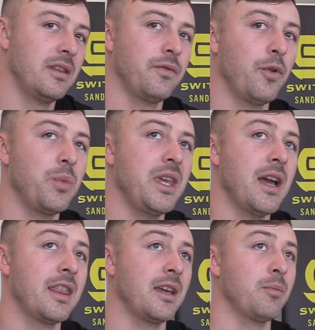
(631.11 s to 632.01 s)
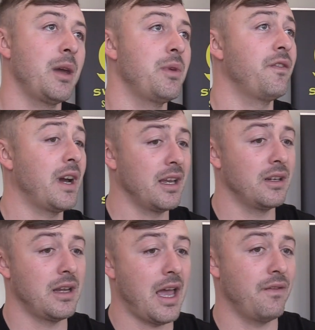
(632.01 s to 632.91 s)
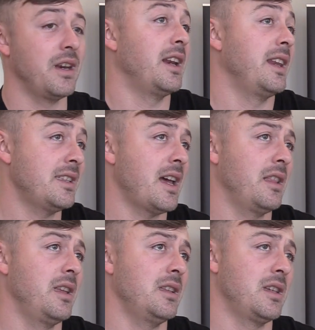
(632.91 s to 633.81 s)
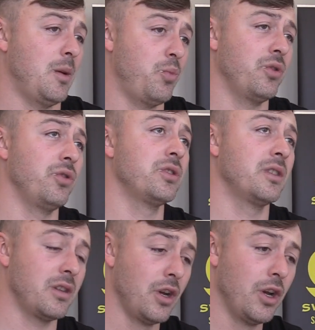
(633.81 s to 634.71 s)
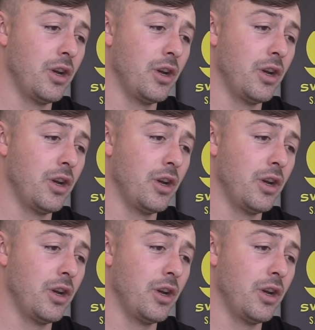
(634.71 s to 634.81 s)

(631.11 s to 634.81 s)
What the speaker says: for me, I think maybe if I can have an elite athlete that produces